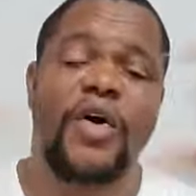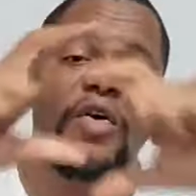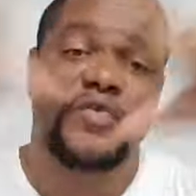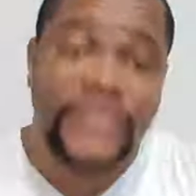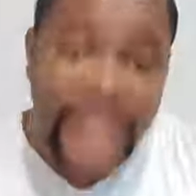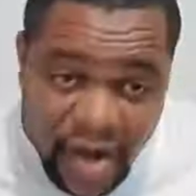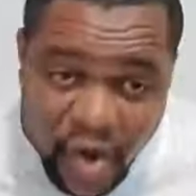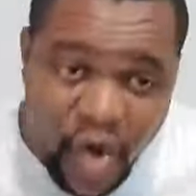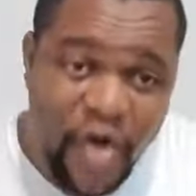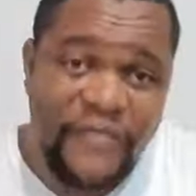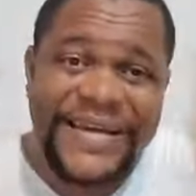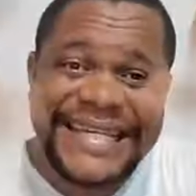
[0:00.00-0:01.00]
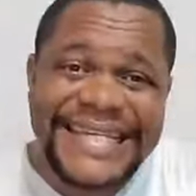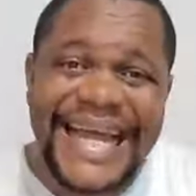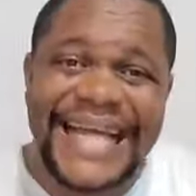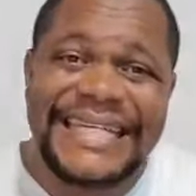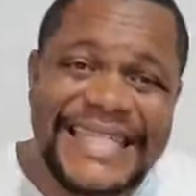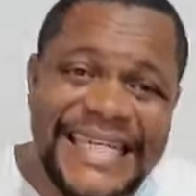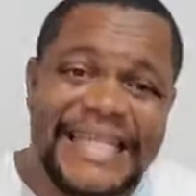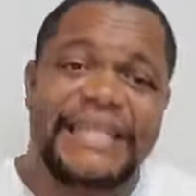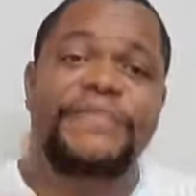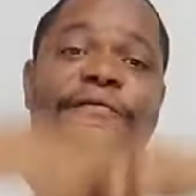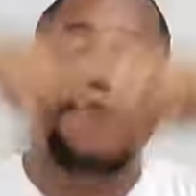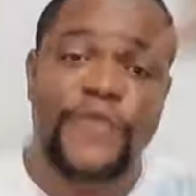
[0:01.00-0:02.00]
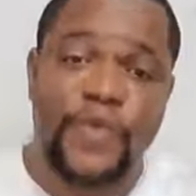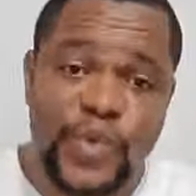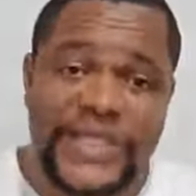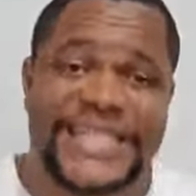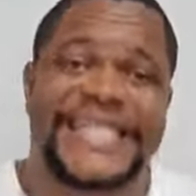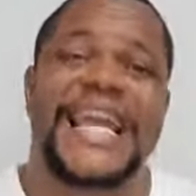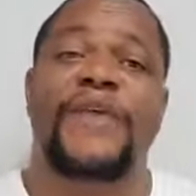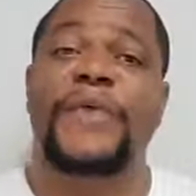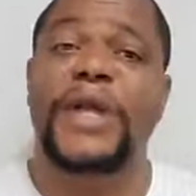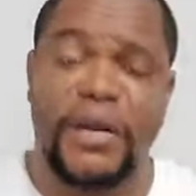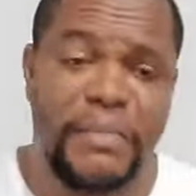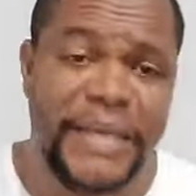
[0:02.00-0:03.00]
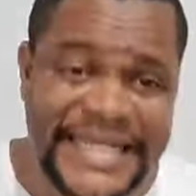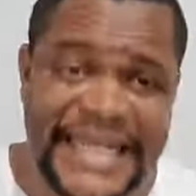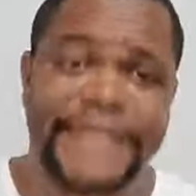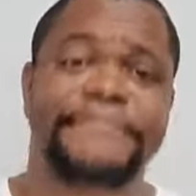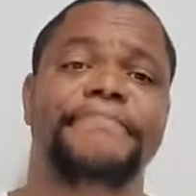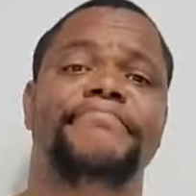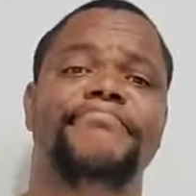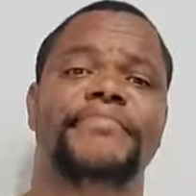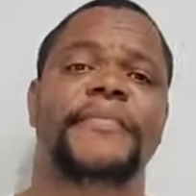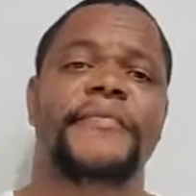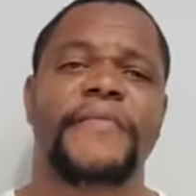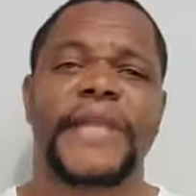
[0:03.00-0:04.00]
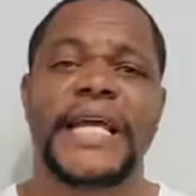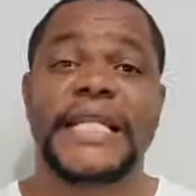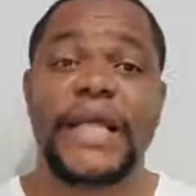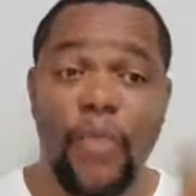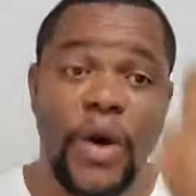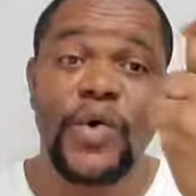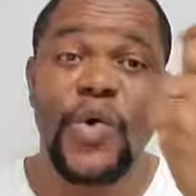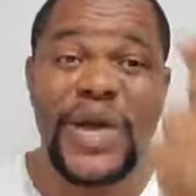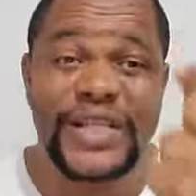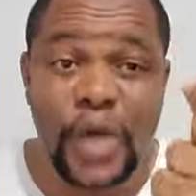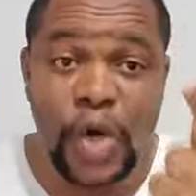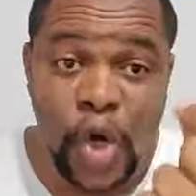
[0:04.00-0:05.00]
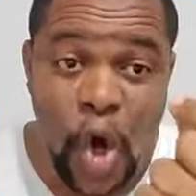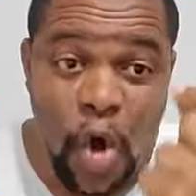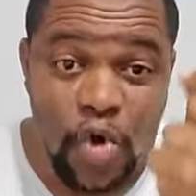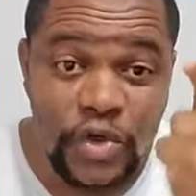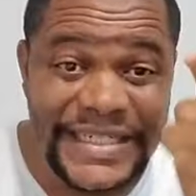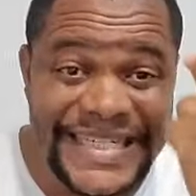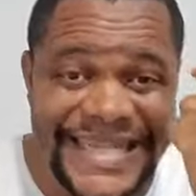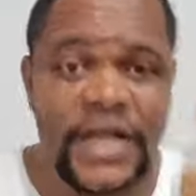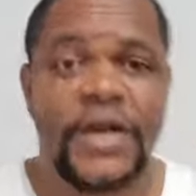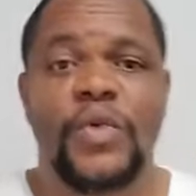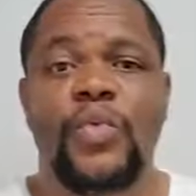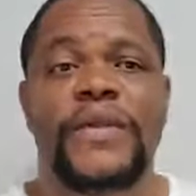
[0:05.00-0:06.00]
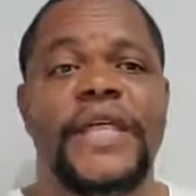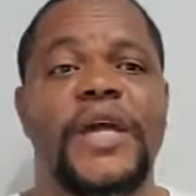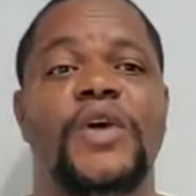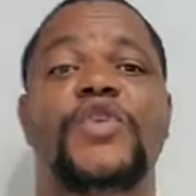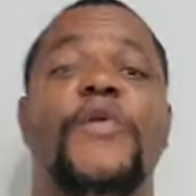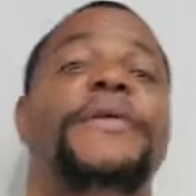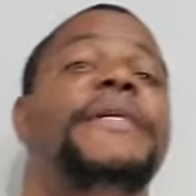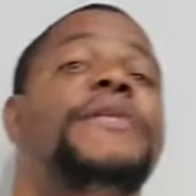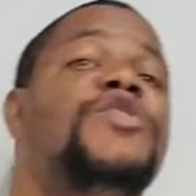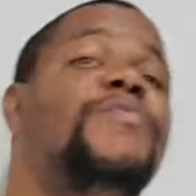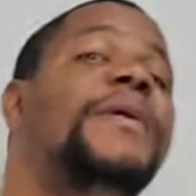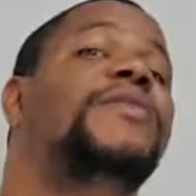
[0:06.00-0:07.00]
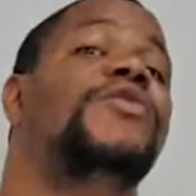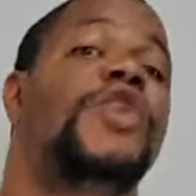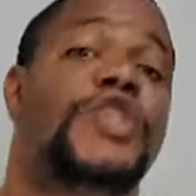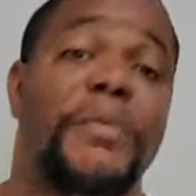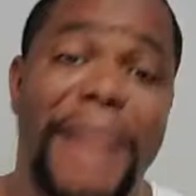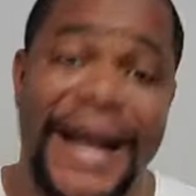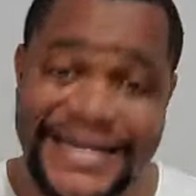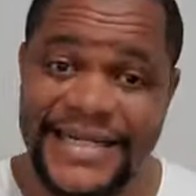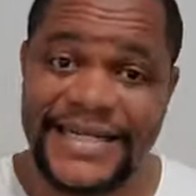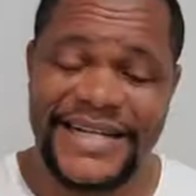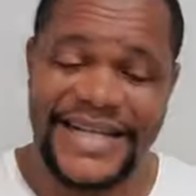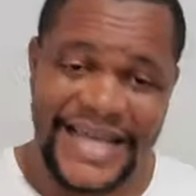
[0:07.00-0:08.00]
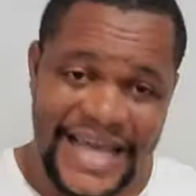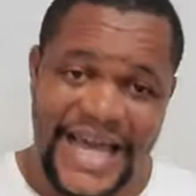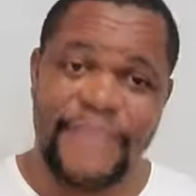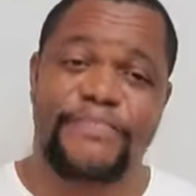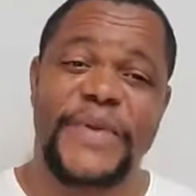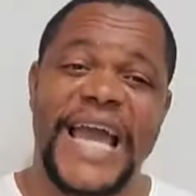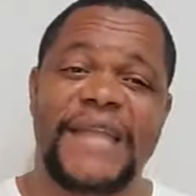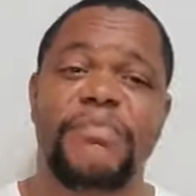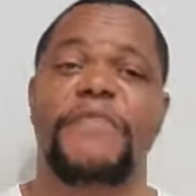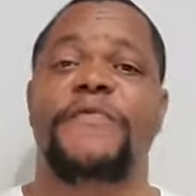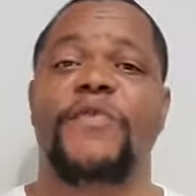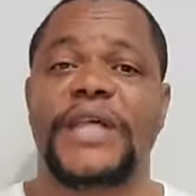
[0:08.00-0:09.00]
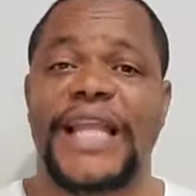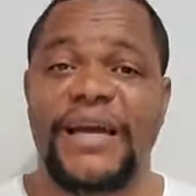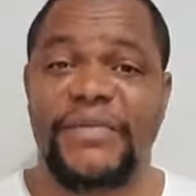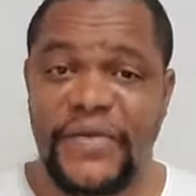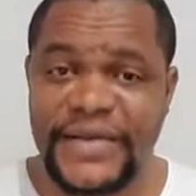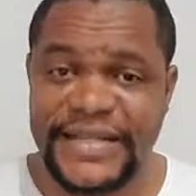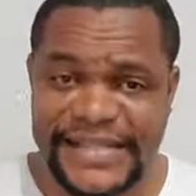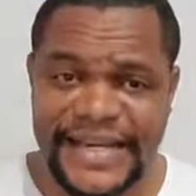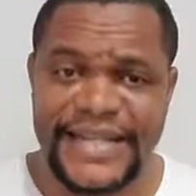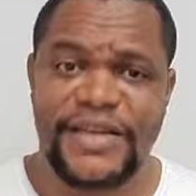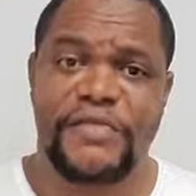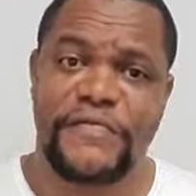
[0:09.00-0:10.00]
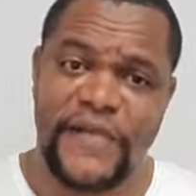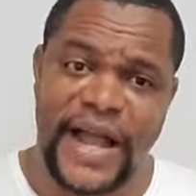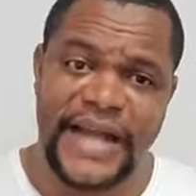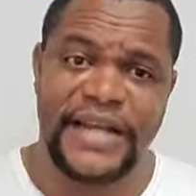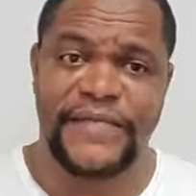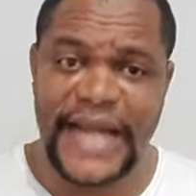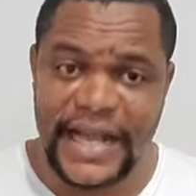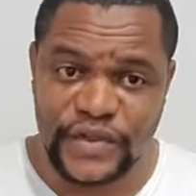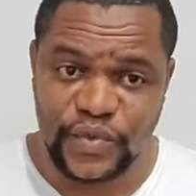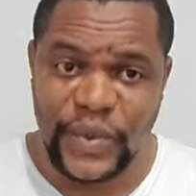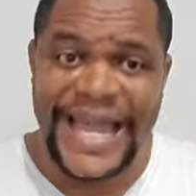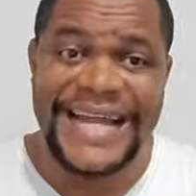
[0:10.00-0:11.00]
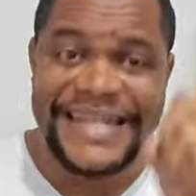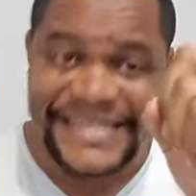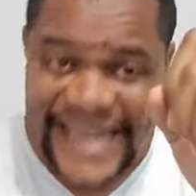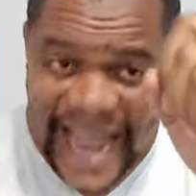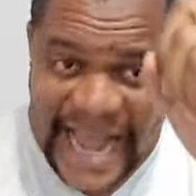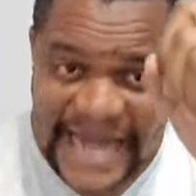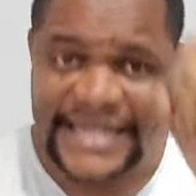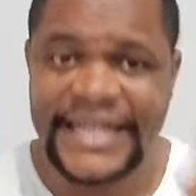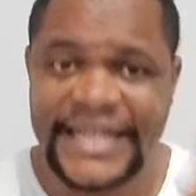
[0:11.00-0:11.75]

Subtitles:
of the COVID-19 Food Steering Committee, the one who is clothed with the authority to speak to such a matter, appeared before the Liberian Senate on Friday of last week and said